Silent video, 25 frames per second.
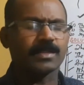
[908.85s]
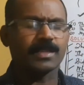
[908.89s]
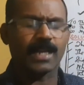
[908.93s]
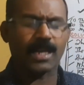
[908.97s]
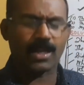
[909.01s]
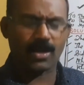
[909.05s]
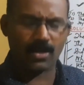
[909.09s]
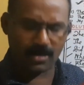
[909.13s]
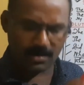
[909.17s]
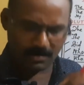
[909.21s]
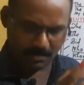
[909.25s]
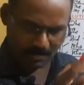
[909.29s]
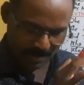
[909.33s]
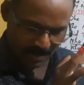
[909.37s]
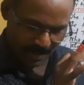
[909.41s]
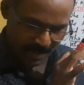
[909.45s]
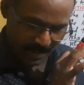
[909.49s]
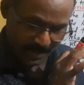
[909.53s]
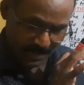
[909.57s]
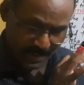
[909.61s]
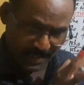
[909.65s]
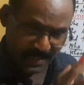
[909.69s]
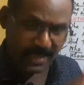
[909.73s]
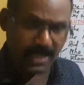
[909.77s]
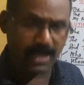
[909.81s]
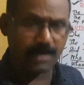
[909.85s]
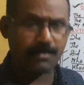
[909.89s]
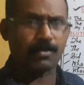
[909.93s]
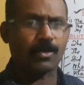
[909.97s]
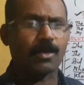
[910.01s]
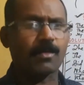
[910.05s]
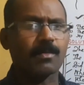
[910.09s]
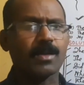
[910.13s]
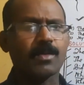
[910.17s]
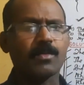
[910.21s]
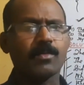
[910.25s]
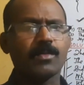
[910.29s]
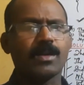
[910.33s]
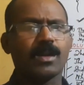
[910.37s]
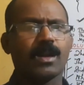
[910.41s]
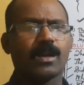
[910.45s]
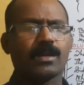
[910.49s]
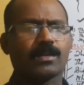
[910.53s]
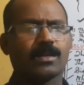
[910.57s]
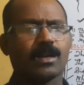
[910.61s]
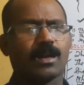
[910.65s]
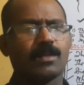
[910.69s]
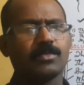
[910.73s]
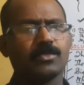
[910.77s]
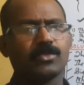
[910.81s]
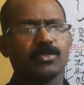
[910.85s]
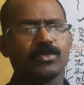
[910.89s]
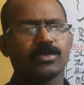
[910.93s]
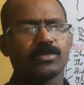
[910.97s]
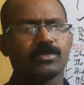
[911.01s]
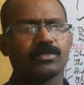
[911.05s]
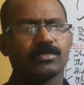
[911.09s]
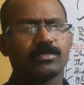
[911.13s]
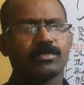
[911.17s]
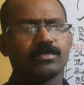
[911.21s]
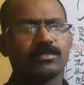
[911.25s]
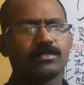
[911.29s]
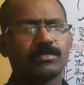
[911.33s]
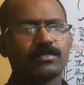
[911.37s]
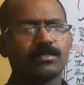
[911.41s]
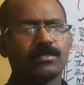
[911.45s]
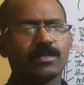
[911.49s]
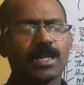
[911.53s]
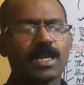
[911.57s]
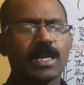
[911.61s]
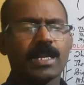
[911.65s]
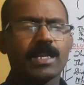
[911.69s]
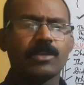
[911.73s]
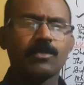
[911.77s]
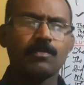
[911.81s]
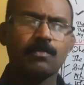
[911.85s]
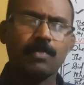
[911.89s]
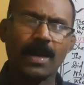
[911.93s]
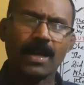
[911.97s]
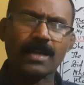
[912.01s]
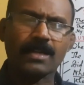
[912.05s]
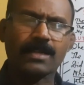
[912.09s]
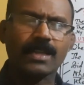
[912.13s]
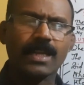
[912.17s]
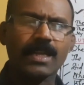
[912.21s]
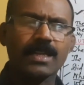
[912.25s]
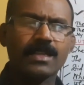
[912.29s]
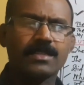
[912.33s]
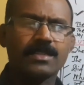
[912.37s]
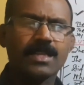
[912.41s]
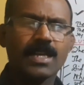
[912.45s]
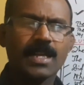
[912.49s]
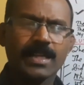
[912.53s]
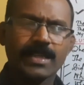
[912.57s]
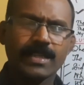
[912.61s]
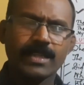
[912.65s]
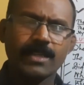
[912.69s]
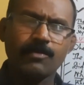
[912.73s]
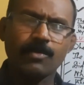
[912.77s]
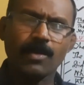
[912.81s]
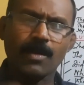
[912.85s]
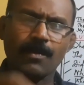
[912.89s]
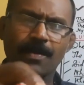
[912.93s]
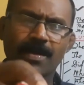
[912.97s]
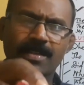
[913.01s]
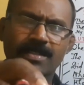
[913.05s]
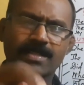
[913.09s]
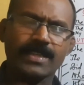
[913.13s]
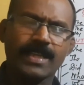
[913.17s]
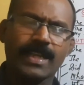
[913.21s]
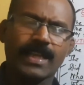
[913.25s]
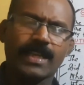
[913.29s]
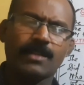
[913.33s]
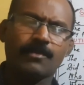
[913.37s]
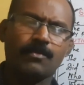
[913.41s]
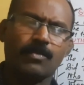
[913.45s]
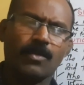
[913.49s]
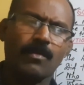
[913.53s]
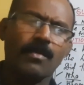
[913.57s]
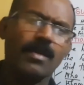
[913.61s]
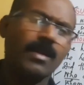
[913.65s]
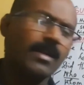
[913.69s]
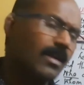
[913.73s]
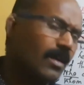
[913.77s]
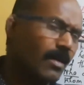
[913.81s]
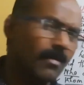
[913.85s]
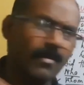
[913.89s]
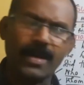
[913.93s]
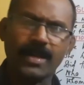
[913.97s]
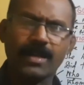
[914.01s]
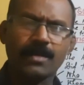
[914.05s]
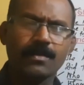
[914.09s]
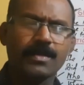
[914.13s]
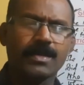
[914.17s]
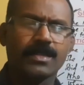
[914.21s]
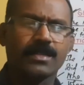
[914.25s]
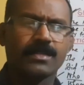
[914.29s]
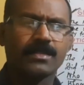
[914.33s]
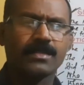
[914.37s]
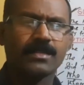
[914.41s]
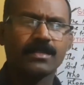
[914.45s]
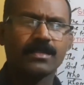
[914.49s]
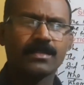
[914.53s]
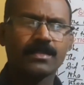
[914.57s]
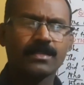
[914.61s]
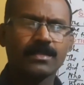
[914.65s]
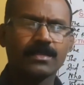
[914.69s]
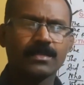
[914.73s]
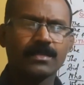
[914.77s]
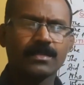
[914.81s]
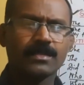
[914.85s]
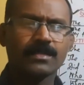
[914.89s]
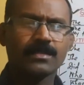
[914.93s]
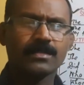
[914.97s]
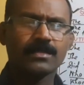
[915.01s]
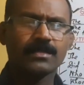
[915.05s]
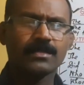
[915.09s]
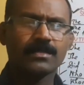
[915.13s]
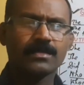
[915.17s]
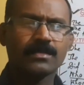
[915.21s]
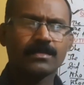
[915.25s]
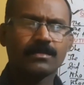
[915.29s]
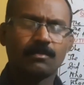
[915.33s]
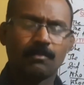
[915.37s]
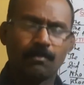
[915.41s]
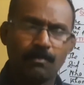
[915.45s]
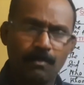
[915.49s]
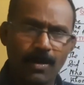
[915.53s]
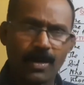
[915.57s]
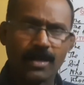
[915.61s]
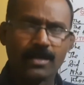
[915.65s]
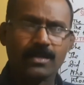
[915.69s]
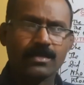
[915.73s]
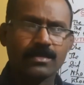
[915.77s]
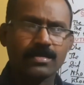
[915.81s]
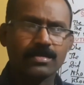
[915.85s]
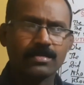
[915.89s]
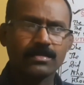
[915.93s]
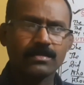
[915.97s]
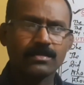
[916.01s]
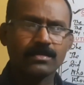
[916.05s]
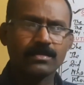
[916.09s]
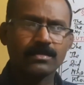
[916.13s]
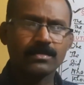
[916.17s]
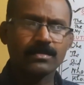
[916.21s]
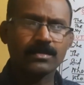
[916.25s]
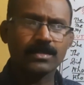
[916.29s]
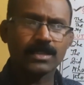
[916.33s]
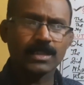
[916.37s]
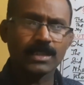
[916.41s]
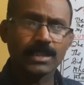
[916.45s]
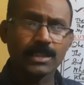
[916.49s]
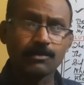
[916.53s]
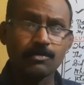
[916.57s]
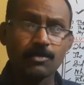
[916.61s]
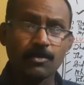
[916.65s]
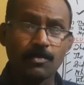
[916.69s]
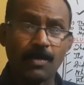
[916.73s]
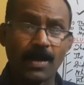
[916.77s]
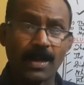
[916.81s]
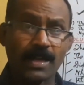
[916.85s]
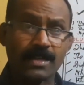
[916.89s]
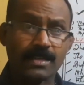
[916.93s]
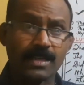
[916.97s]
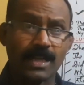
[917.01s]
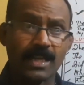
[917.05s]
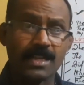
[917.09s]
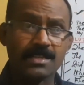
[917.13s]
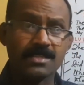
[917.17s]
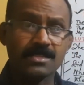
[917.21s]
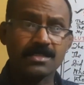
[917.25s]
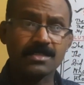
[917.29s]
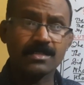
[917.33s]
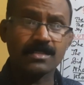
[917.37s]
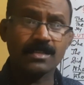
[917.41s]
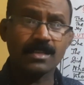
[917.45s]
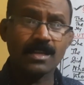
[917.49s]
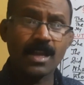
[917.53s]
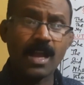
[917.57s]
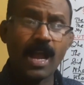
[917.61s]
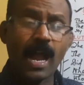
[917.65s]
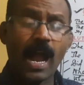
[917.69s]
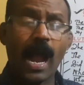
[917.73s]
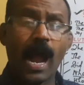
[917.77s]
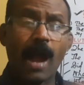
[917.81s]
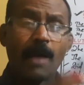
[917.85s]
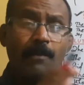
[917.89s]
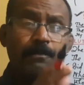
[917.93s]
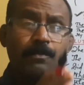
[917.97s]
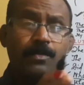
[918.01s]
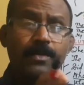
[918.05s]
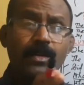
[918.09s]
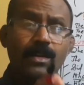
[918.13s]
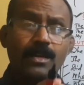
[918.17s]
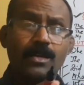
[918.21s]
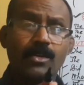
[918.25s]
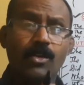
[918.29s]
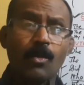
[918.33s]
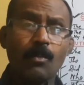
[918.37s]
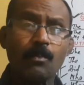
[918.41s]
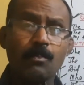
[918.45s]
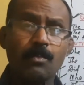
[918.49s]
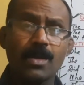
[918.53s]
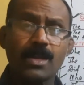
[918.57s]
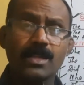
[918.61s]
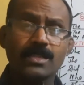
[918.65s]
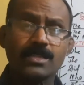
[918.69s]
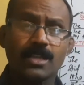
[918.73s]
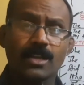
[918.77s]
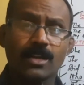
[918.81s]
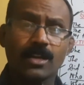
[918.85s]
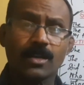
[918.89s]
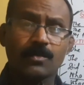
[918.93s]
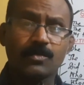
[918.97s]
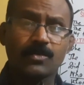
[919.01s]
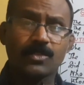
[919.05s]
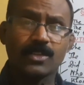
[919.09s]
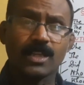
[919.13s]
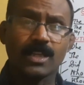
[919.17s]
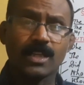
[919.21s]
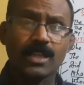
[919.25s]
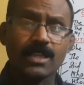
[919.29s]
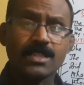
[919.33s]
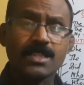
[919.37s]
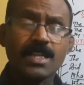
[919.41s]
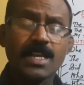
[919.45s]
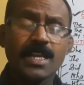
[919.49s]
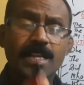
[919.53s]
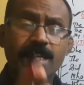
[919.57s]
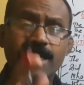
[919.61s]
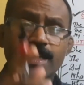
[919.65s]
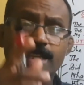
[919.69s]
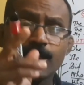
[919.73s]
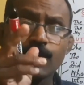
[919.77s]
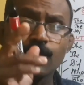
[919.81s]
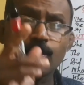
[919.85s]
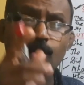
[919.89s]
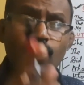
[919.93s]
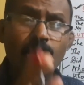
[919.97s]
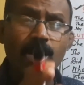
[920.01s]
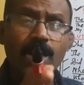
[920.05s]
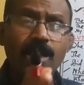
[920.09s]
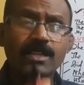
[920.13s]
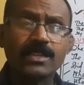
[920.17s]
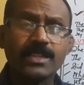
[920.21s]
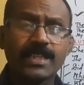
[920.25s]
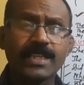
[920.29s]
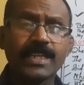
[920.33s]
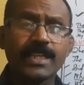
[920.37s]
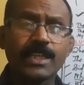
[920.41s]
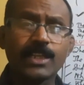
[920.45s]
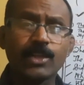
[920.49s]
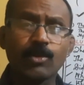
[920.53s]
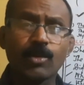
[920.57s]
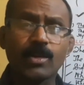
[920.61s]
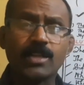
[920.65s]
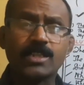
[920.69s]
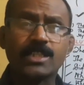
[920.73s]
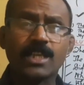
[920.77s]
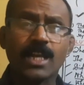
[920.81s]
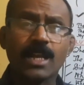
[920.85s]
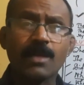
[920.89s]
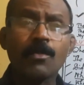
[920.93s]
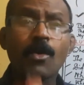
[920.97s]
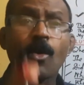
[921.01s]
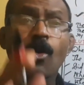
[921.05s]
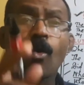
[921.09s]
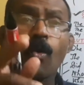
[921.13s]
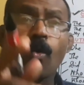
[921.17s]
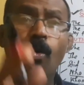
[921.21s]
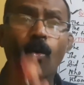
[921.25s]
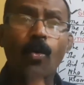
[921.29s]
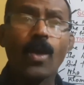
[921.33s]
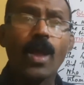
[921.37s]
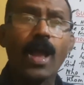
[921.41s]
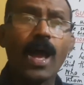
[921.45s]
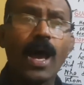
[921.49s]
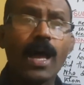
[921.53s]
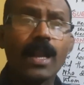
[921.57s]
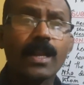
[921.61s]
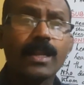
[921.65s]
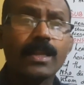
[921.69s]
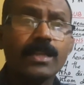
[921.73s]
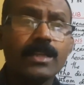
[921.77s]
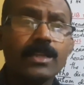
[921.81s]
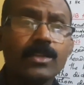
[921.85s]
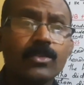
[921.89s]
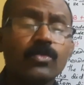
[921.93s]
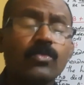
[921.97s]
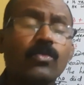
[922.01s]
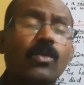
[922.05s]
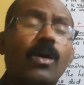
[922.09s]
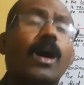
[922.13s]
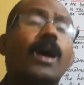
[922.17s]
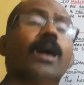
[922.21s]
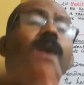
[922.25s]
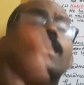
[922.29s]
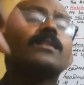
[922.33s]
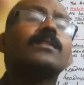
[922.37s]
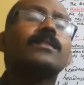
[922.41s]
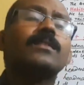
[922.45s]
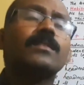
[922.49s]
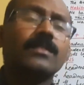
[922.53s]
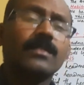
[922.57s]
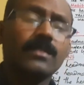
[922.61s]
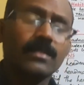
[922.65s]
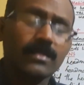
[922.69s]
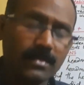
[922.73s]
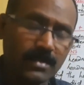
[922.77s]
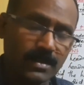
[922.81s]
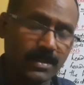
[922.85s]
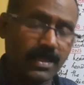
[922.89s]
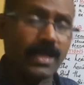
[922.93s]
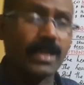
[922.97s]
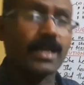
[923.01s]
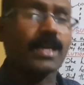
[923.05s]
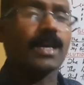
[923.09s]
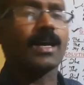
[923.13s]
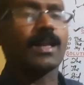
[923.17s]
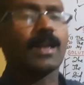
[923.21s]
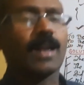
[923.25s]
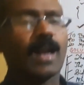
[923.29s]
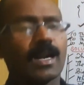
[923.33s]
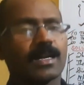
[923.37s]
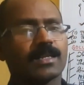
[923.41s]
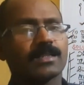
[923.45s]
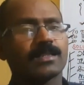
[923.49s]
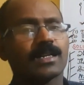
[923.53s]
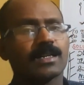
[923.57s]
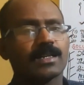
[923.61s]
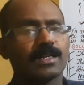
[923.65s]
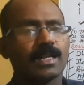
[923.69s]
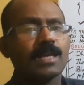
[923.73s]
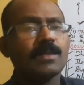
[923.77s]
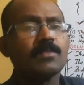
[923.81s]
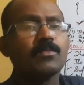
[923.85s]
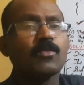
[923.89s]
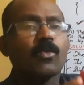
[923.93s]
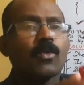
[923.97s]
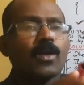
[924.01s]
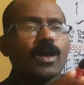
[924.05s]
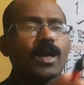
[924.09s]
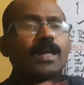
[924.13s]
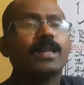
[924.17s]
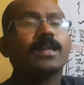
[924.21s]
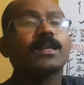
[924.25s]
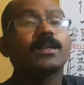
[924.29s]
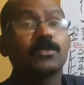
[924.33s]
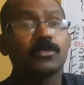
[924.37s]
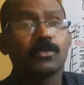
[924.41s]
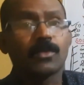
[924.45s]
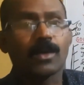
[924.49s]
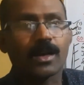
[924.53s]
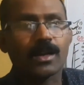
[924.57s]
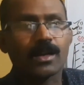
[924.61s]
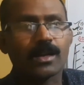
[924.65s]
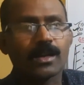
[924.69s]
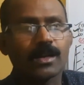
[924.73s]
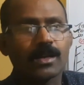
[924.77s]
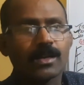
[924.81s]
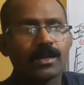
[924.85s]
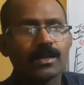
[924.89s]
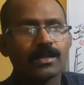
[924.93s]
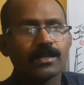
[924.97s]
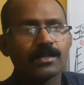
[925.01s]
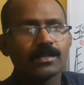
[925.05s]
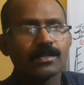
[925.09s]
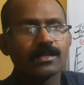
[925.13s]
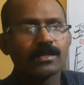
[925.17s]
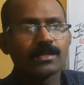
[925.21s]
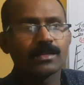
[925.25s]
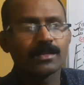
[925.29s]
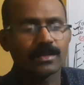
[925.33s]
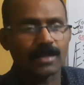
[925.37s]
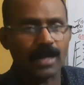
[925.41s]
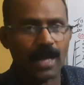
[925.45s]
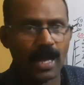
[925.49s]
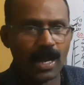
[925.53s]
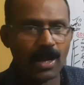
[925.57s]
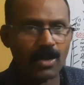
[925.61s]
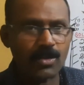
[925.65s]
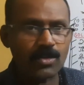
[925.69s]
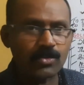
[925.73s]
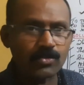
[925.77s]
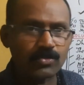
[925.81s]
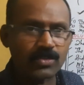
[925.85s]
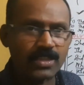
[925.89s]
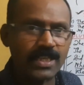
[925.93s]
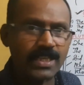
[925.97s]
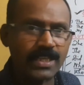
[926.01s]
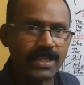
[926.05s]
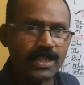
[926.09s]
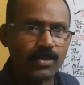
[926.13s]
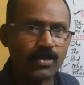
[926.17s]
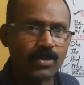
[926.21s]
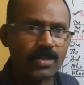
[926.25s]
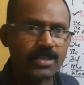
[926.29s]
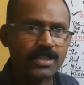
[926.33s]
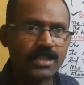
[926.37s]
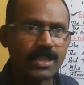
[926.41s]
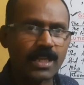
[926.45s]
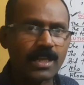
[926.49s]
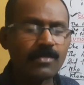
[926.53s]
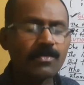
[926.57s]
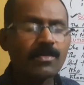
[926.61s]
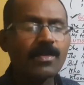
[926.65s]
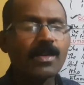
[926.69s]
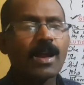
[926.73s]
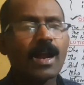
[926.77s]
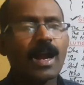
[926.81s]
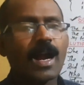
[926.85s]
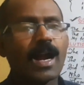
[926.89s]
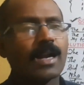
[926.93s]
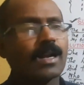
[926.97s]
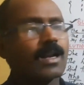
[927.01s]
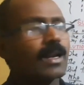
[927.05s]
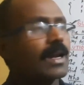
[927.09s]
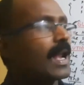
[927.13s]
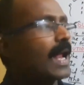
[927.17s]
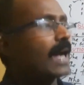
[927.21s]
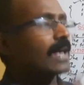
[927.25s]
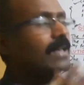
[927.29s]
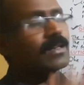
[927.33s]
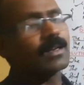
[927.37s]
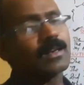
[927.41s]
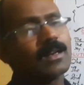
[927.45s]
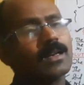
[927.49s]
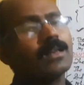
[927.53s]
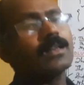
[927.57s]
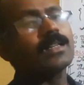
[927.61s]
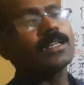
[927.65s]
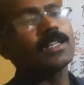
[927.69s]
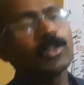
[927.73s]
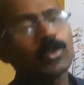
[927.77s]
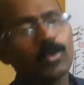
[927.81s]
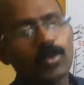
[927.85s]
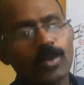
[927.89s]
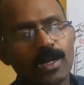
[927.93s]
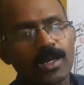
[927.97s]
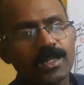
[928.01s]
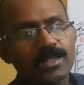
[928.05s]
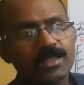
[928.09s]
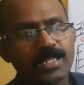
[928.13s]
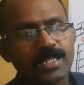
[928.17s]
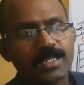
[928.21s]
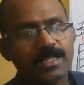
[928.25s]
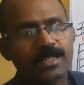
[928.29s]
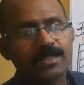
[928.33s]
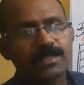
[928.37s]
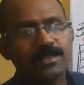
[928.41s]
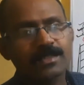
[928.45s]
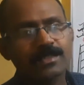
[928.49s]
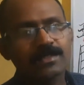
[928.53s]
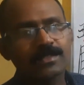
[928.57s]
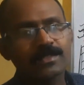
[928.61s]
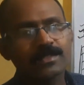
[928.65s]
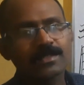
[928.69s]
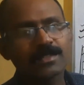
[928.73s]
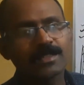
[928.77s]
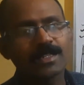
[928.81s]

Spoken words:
There a single problem will not come to you. You practice. If you are facing any problem, comment me. But if you practice, after completion of this, you will think yourself where you are there at that time, where you are. Now you think yourself, and later on you will think.